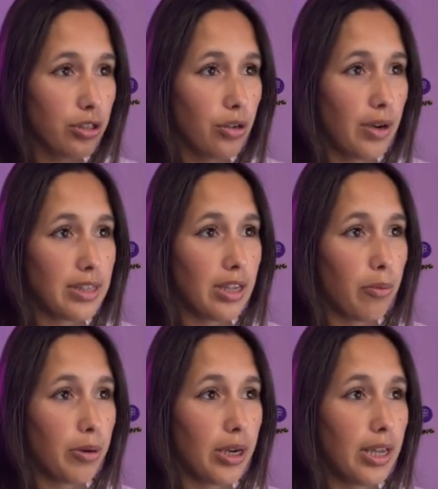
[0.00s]
So let's say I'll
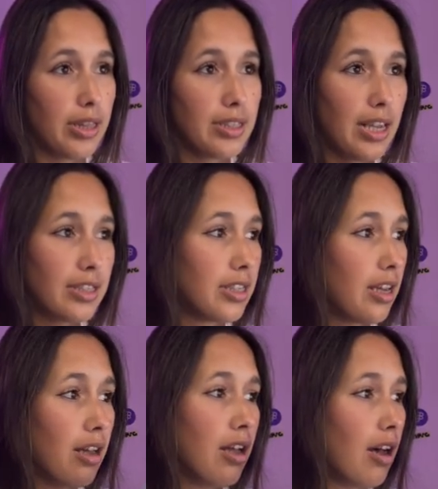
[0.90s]
put it in the
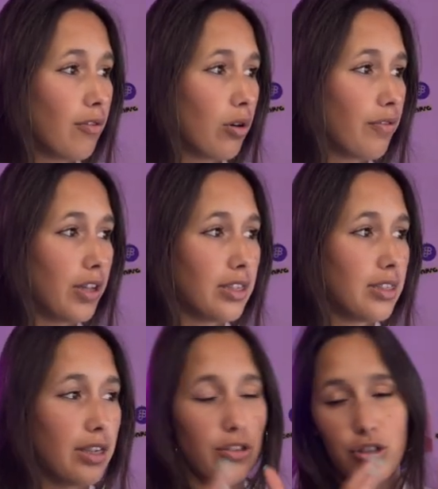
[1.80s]
center of all of this,
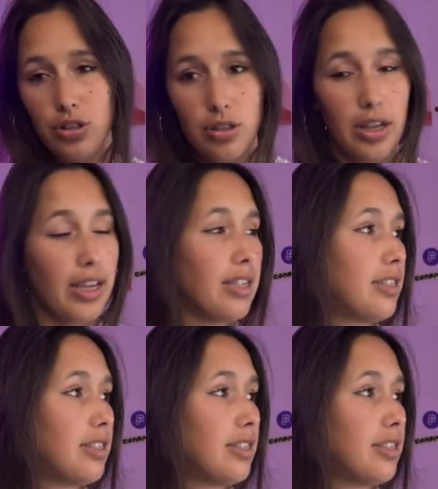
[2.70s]
and it's just like this